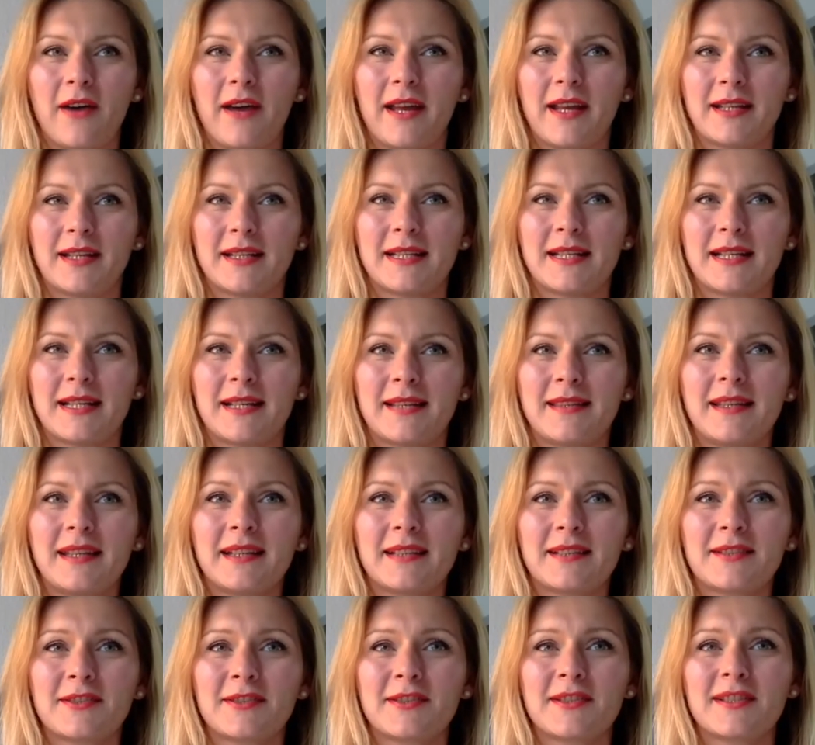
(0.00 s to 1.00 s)
And I
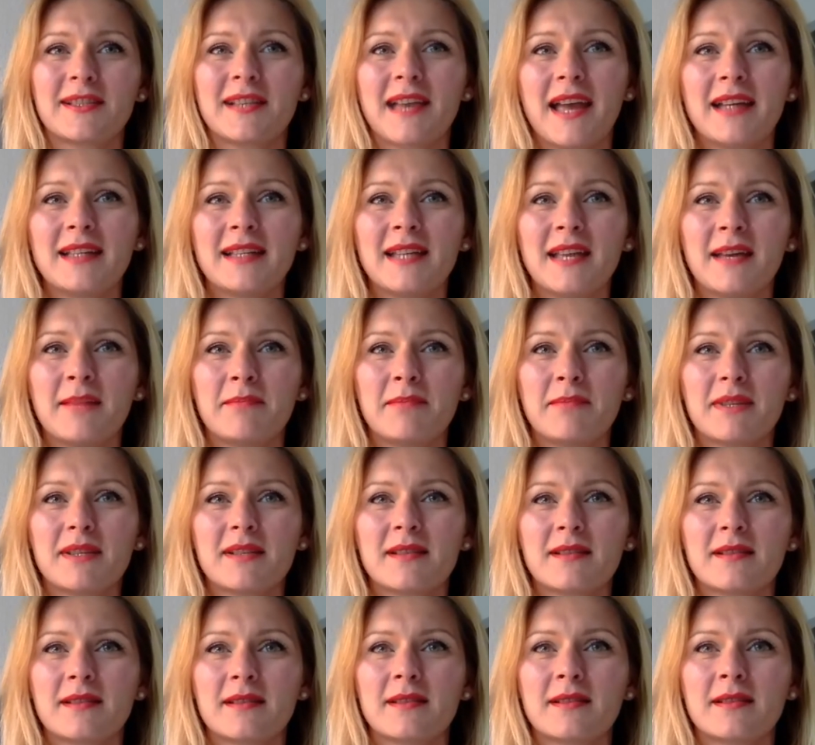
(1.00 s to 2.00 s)
think society and
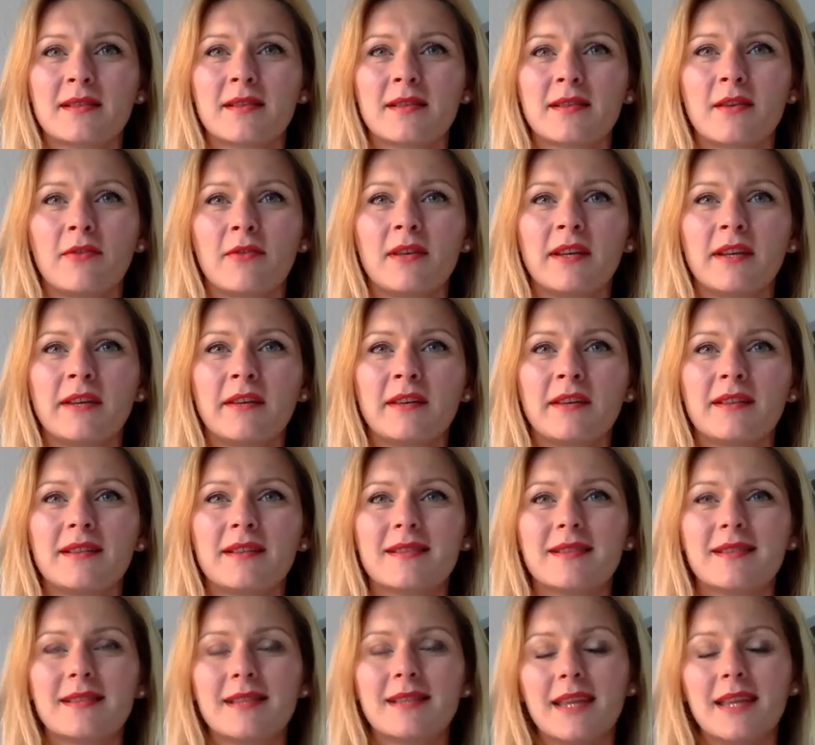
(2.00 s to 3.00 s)
business is slowly
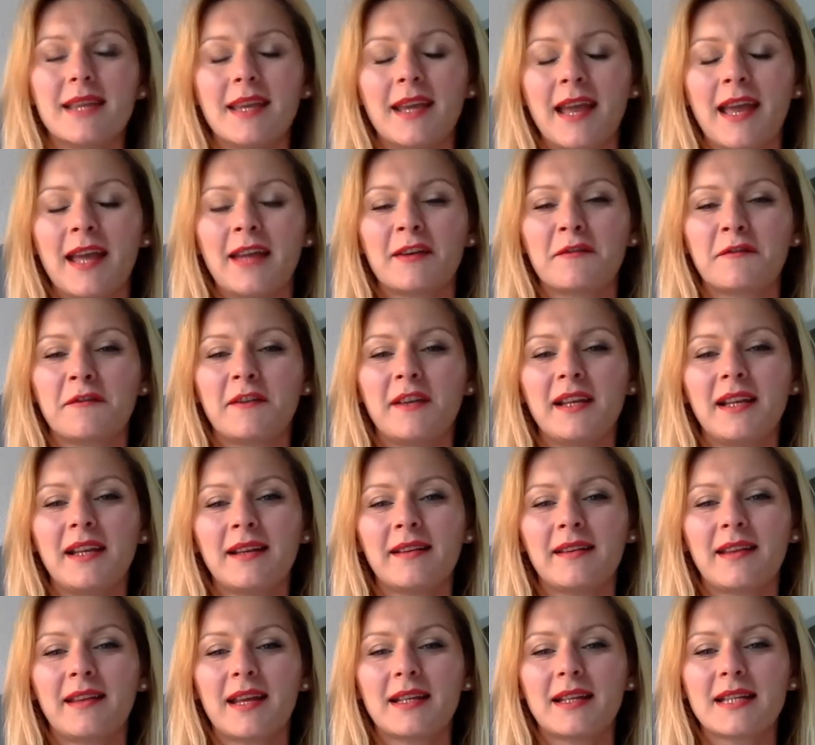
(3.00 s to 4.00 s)
seeing and
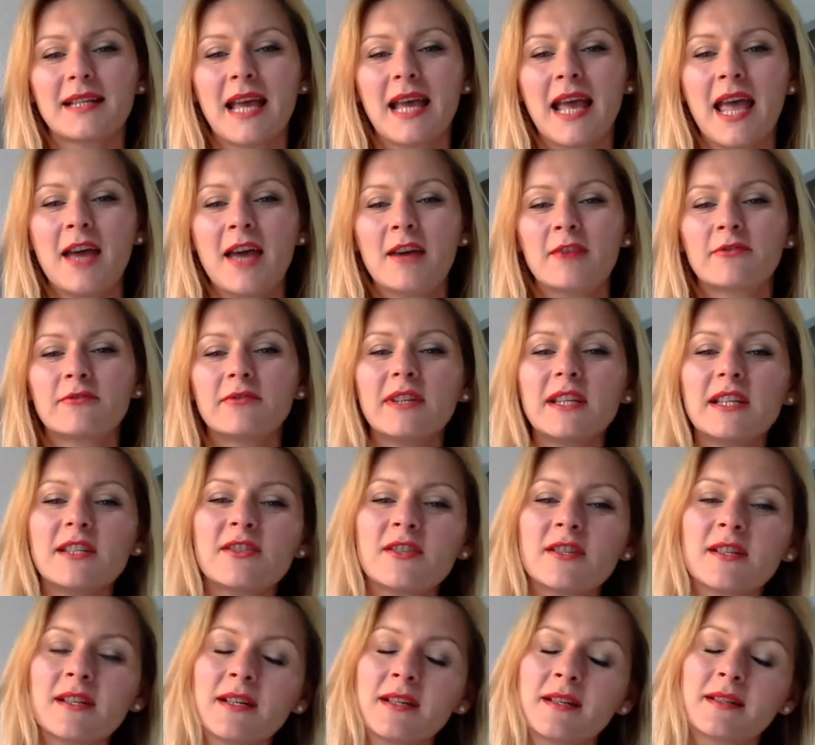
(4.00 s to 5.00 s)
feeling that
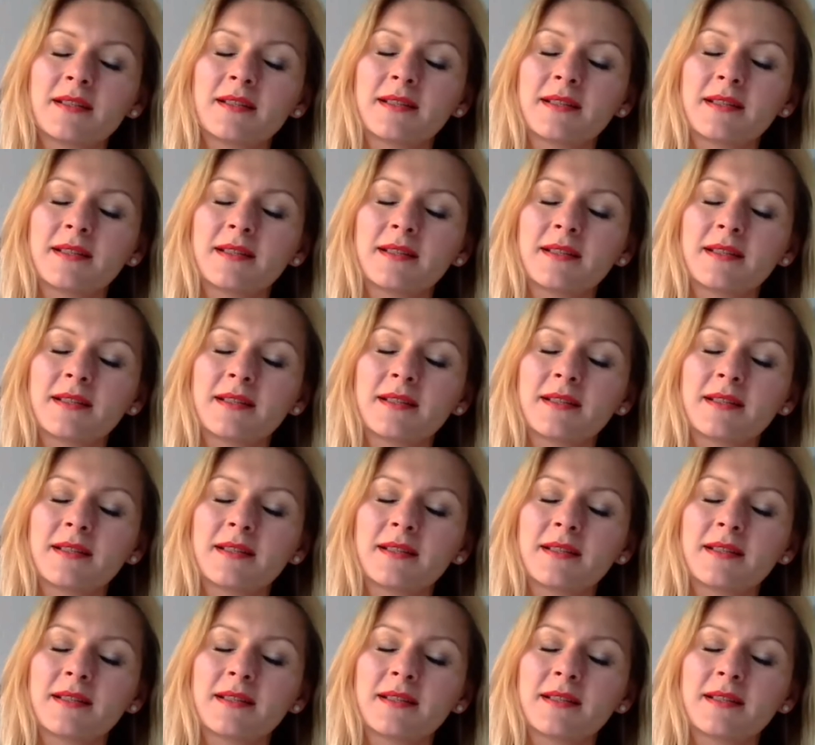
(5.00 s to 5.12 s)
regional